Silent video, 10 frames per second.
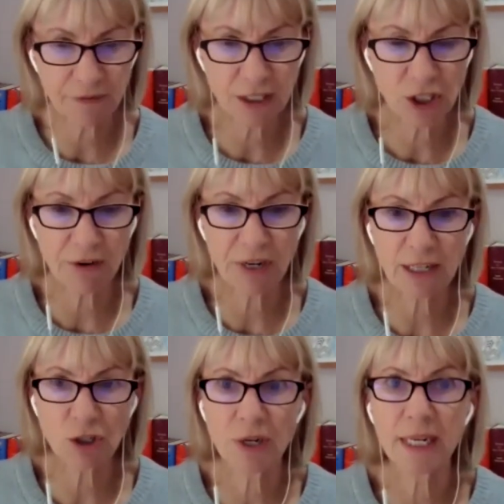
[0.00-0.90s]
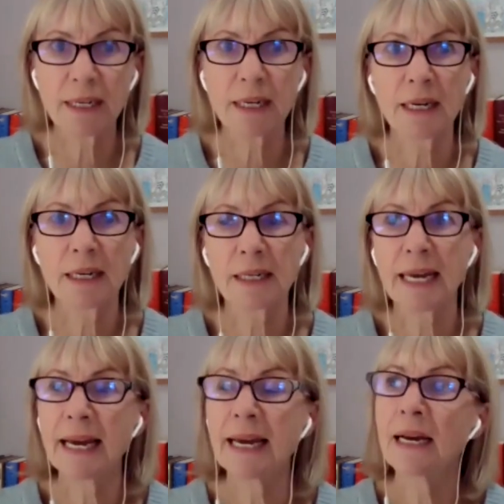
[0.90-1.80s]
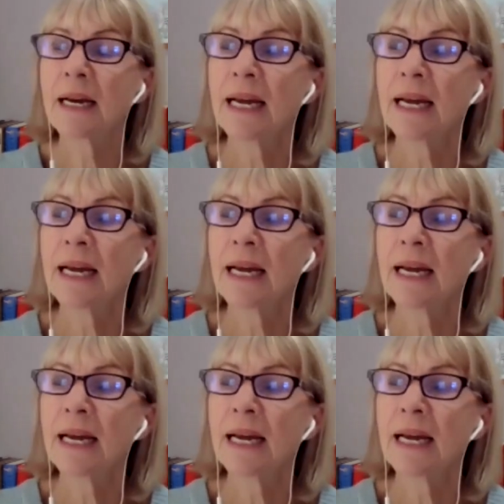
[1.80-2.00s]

in geriatric uh, care.